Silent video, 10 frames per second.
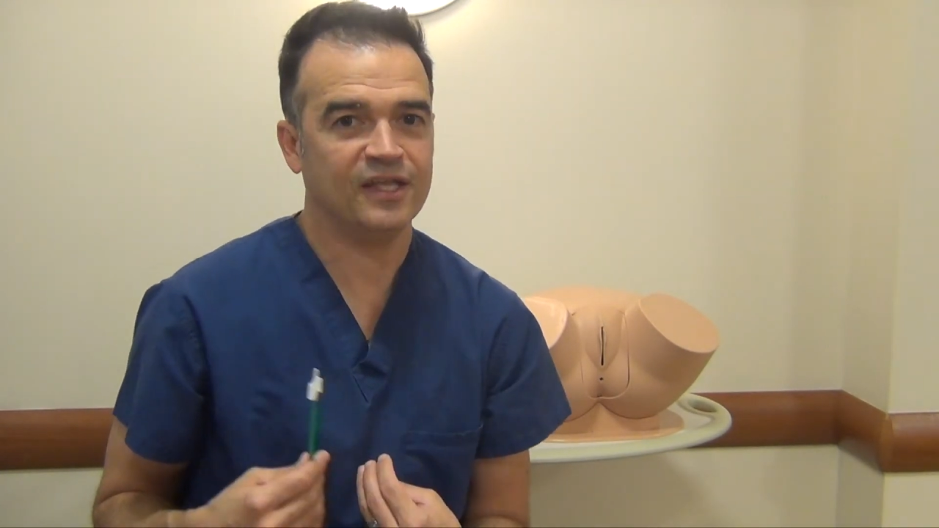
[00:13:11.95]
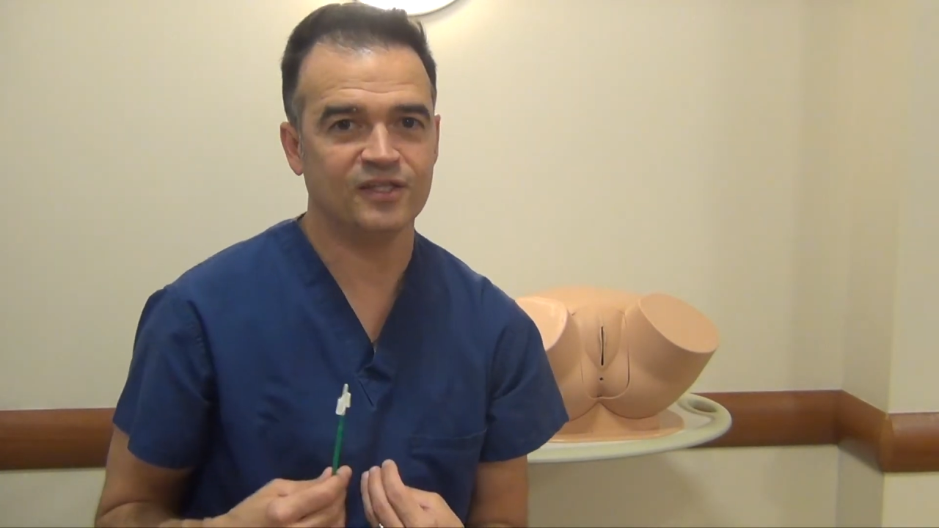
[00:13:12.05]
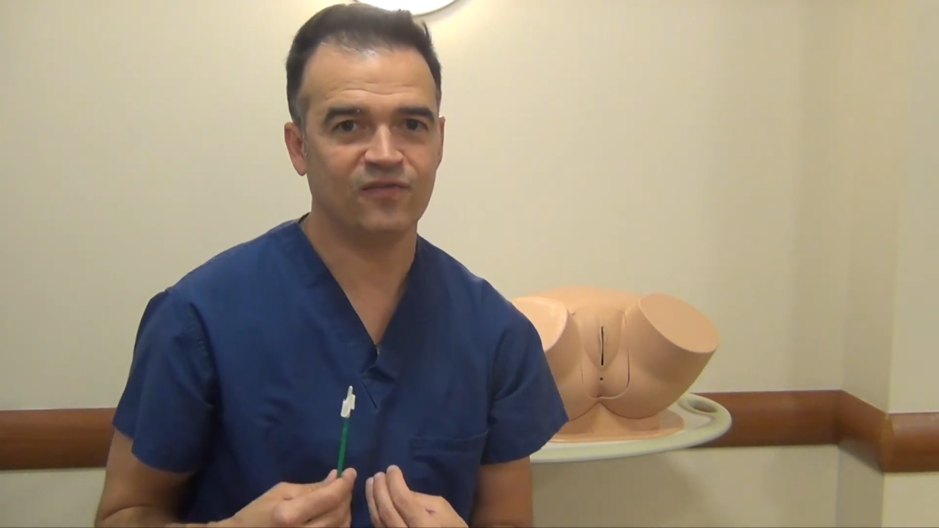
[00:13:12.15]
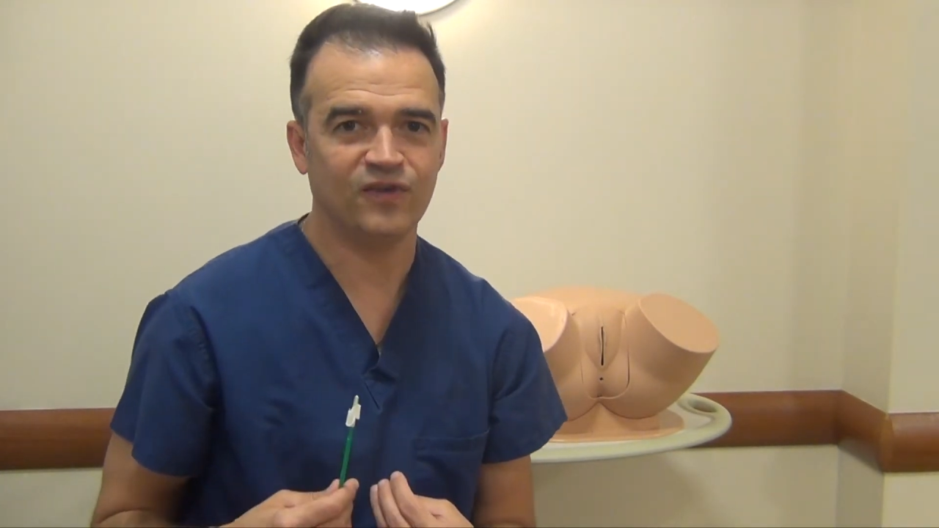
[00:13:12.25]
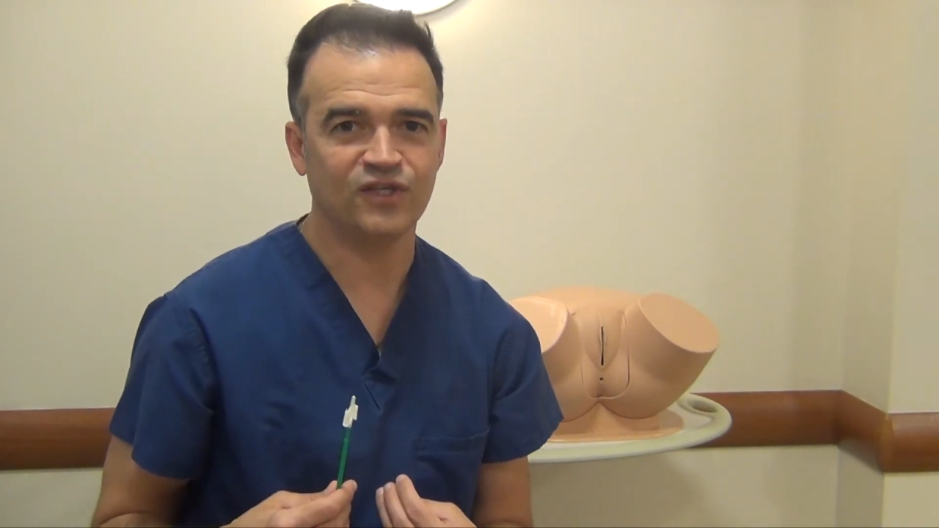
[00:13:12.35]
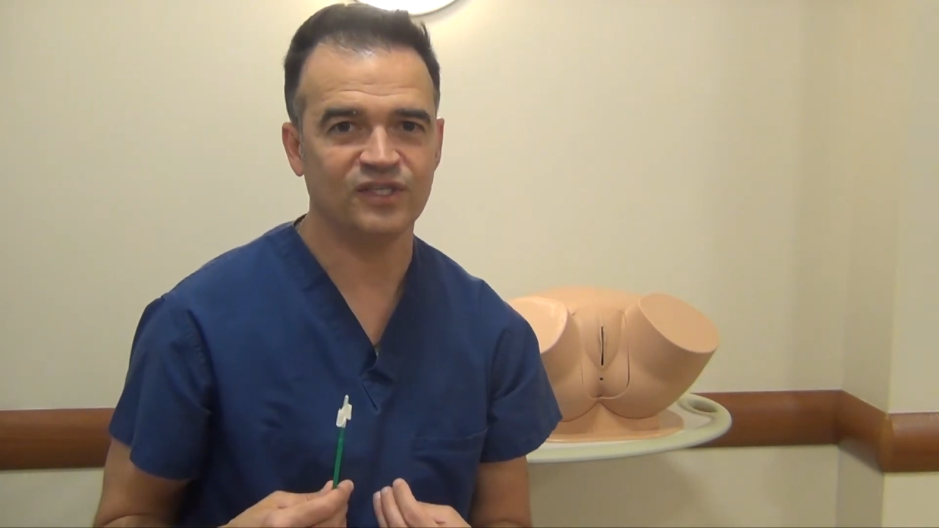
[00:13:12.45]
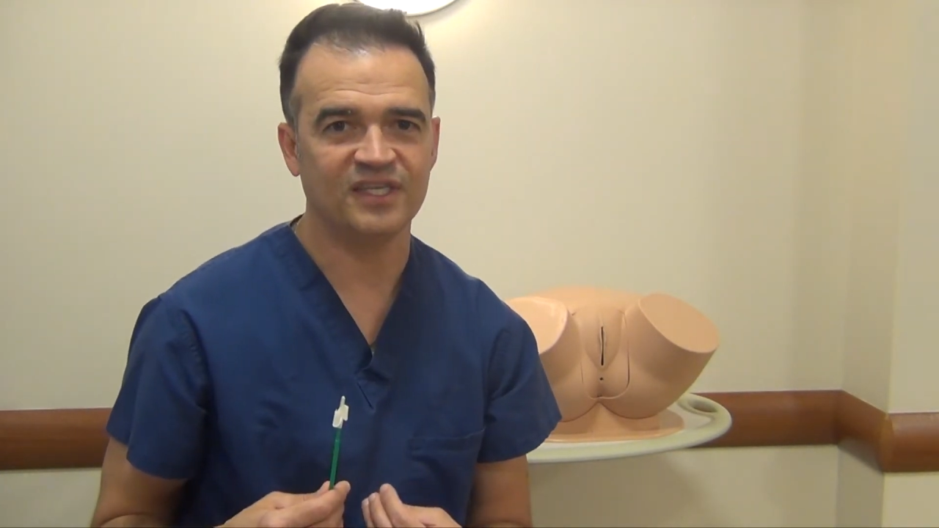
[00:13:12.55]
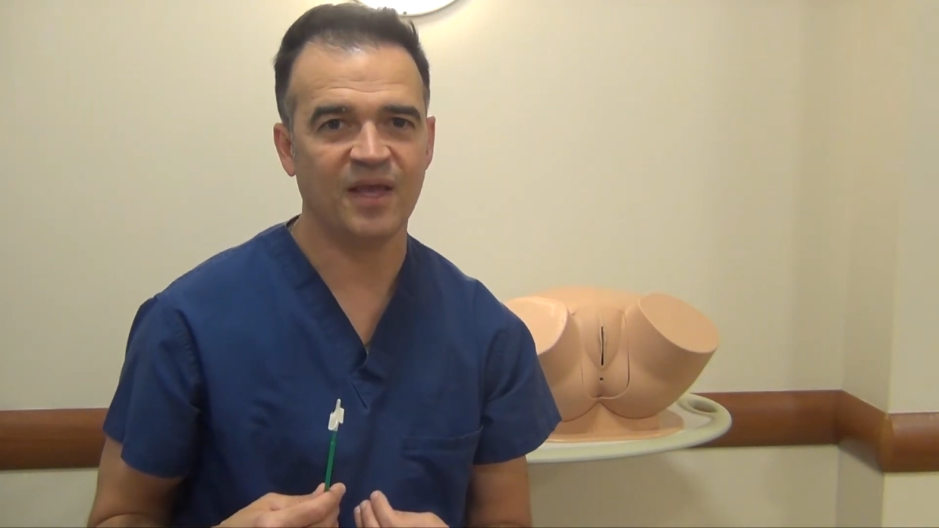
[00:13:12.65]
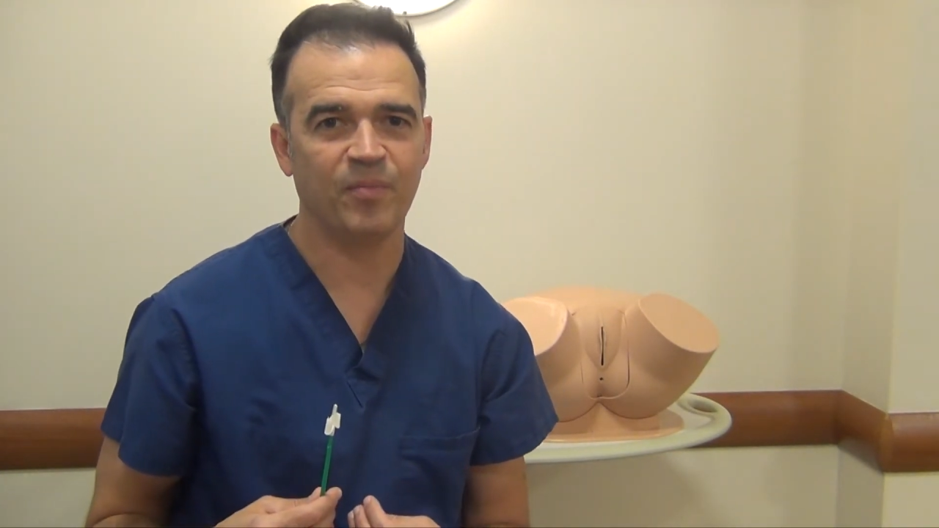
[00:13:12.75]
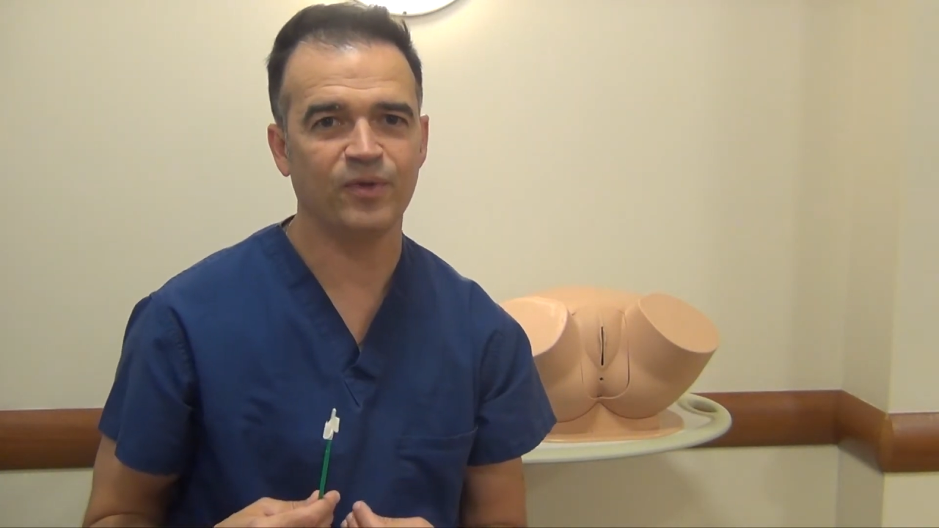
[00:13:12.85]
insufficient
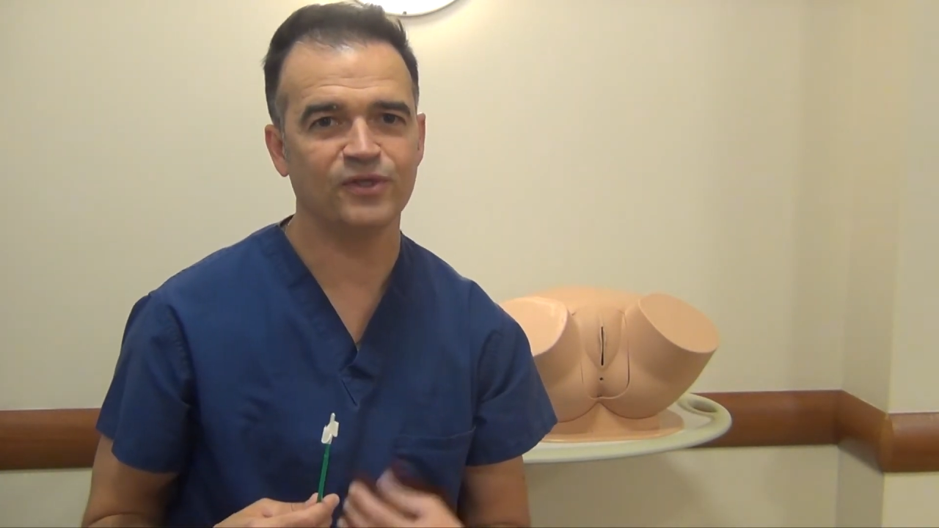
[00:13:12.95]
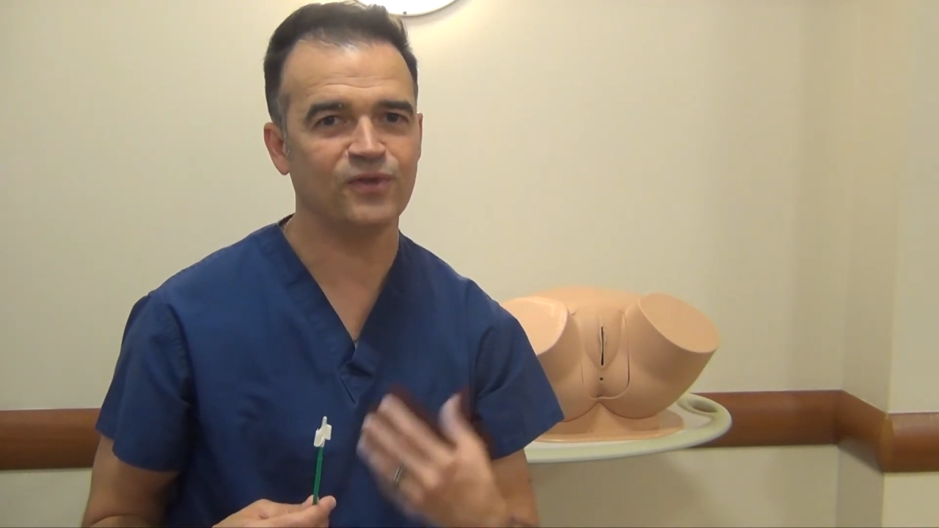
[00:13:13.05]
samples.